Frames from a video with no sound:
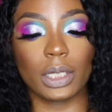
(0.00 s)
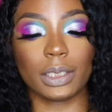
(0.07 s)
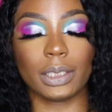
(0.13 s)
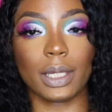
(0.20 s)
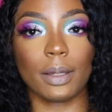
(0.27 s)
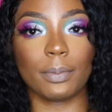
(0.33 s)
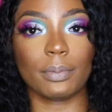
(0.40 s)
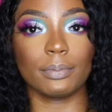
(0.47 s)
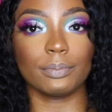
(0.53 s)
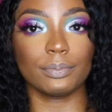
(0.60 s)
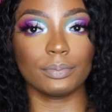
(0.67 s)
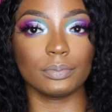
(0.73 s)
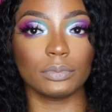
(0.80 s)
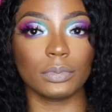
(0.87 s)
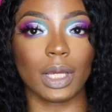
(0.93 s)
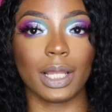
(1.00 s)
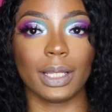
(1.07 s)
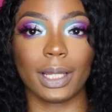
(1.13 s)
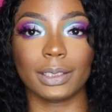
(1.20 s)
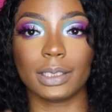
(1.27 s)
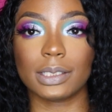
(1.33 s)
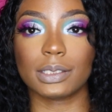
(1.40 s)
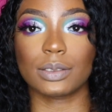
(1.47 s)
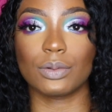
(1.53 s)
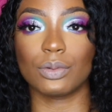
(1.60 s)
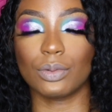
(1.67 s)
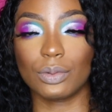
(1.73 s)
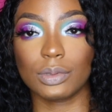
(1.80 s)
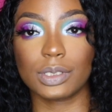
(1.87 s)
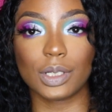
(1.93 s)
Yep, I like this
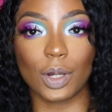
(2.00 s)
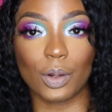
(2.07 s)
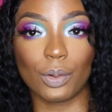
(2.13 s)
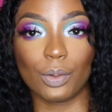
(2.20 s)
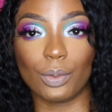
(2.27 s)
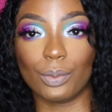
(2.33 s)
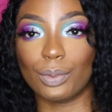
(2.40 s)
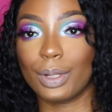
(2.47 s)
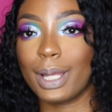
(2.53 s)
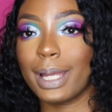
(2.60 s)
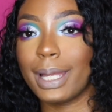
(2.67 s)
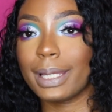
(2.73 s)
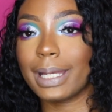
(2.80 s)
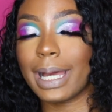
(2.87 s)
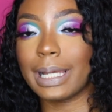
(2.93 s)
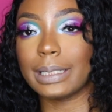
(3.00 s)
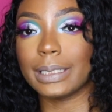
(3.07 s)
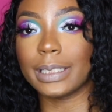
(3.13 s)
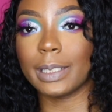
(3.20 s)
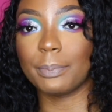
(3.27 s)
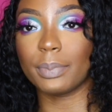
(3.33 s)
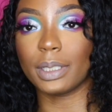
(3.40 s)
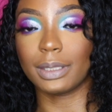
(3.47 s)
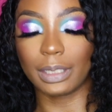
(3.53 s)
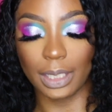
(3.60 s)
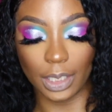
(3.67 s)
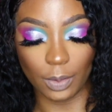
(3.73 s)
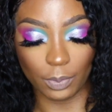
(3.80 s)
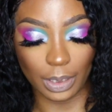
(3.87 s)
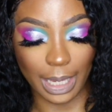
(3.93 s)
cool tone kind of lippy
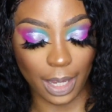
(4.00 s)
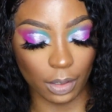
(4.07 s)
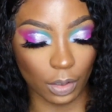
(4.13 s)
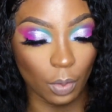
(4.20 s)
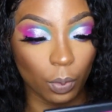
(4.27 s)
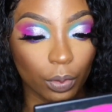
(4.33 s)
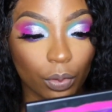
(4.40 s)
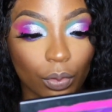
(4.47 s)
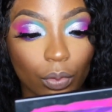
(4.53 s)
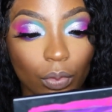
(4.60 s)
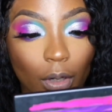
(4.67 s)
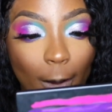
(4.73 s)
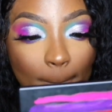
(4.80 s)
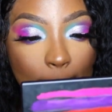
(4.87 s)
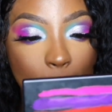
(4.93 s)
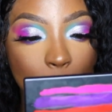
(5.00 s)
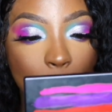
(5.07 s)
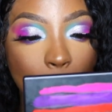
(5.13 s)
thing we got going on.